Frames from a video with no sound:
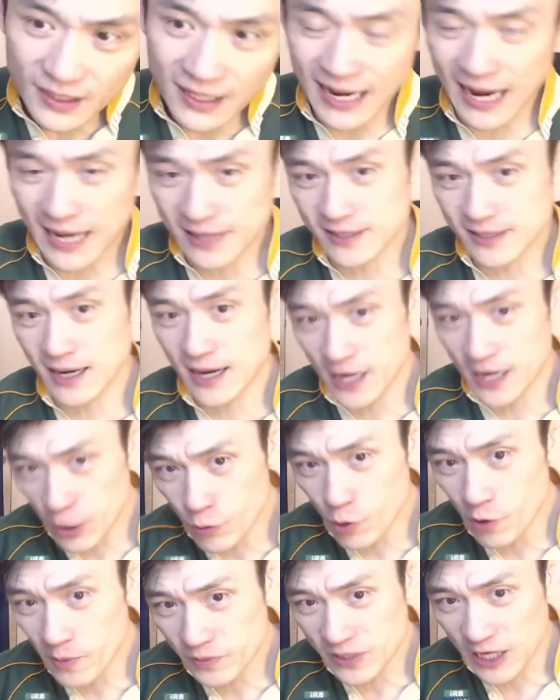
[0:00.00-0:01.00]
and he
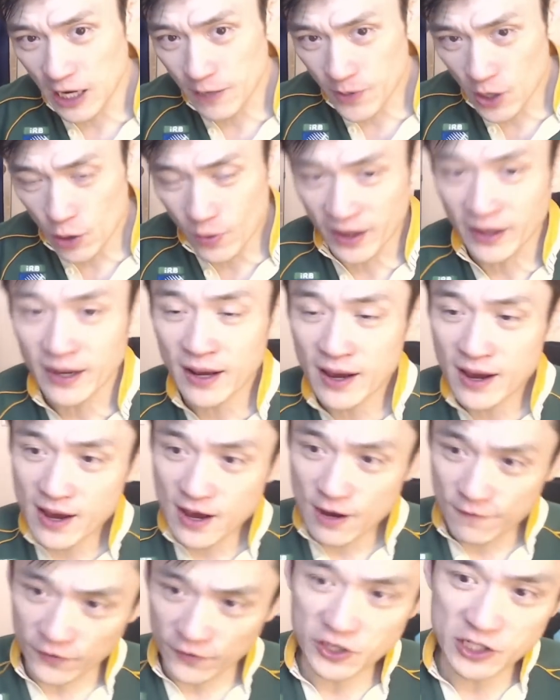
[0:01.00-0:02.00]
will be debuting
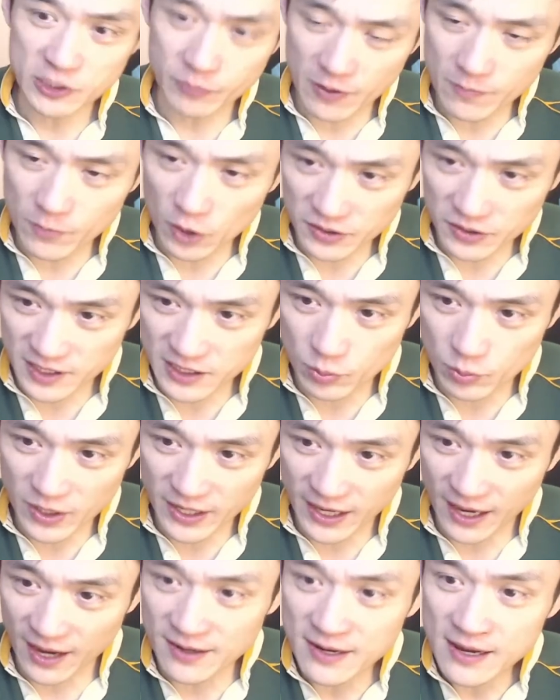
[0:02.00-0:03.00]
for the Springboks this
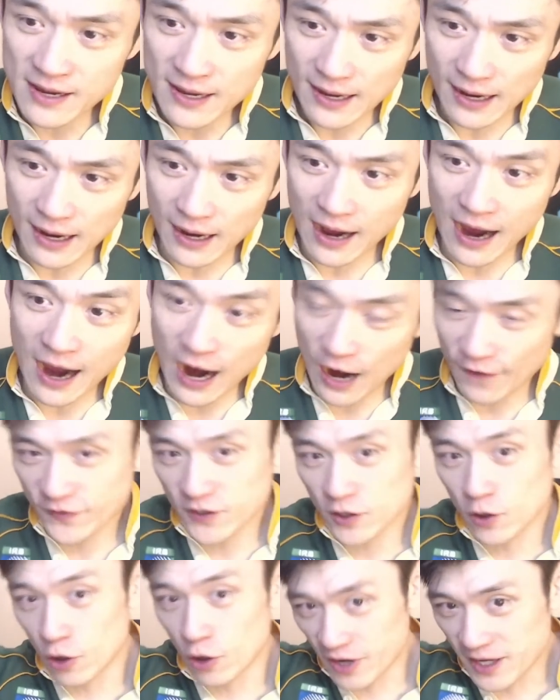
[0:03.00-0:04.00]
weekend
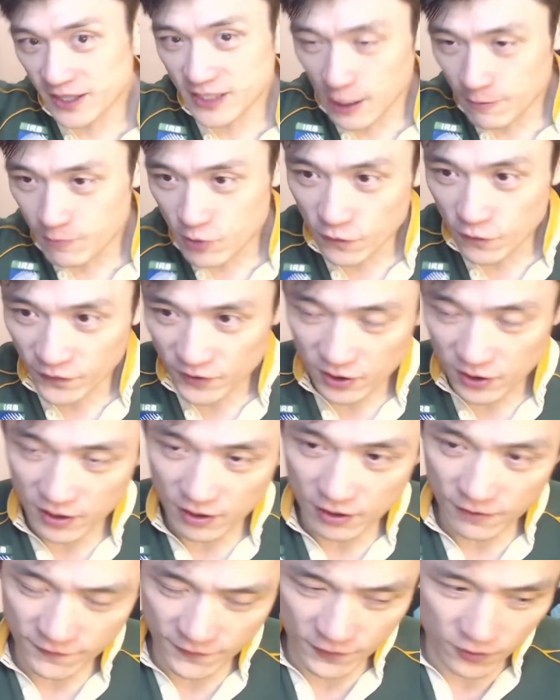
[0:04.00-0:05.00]
after already
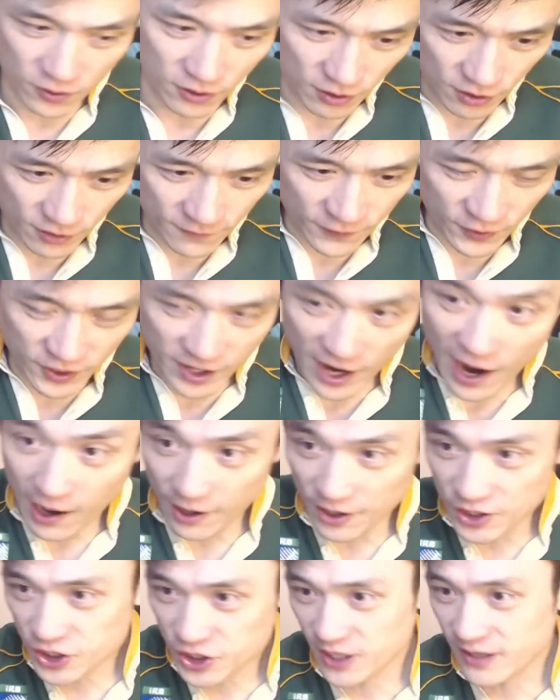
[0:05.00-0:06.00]
debuted for the
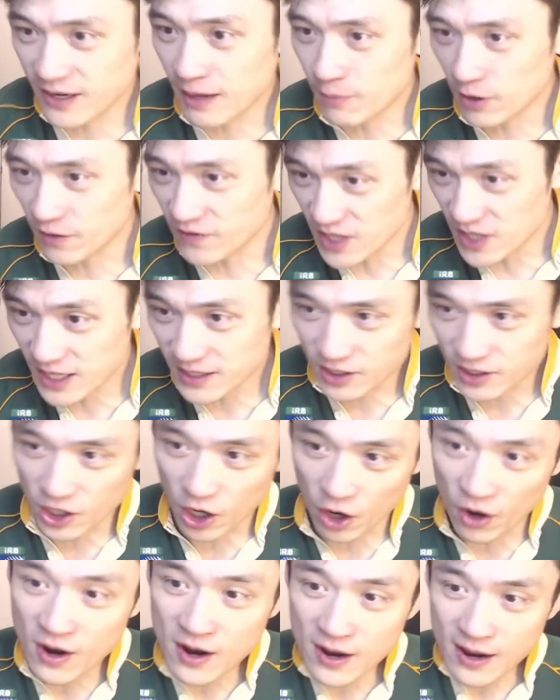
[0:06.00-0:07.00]
Irish a number of years
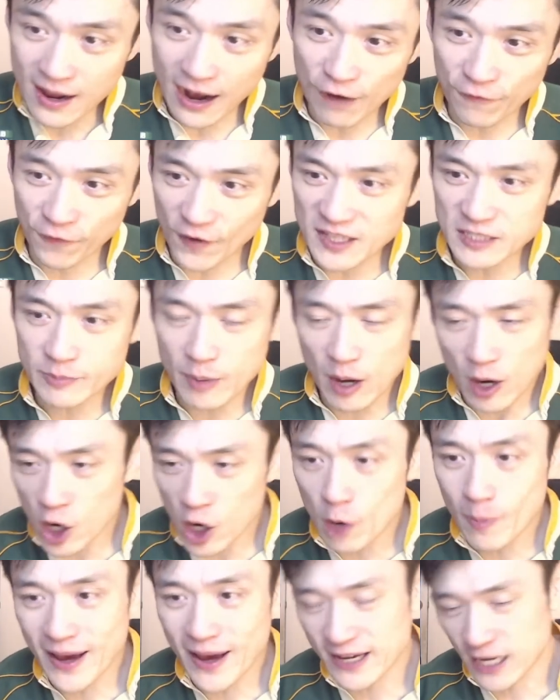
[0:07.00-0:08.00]
ago. Franz
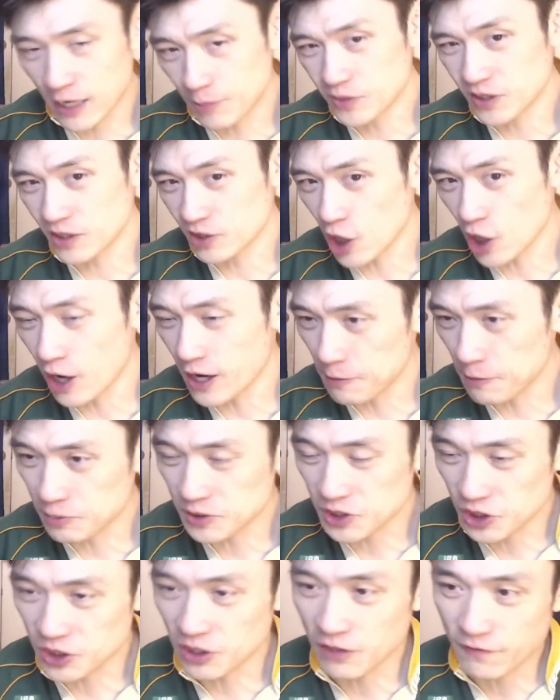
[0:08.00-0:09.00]
Malherbe comes in the tight head
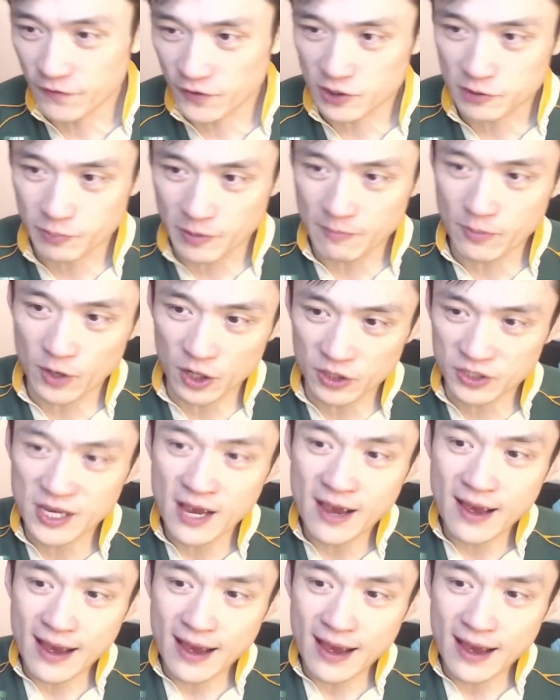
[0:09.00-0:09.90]
position for the Springboks.